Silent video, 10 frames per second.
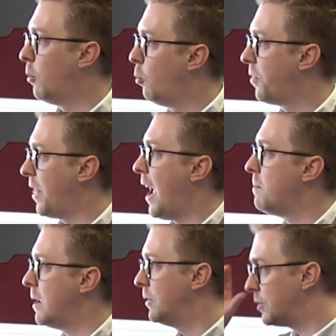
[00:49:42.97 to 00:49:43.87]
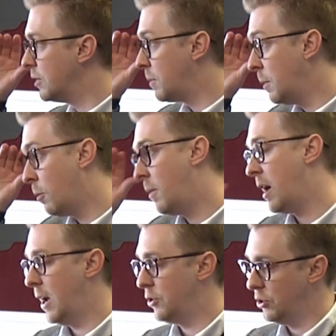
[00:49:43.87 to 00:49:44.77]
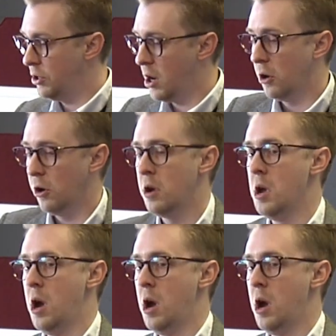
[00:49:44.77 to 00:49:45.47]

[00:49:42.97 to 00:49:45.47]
And what that means is people my age and younger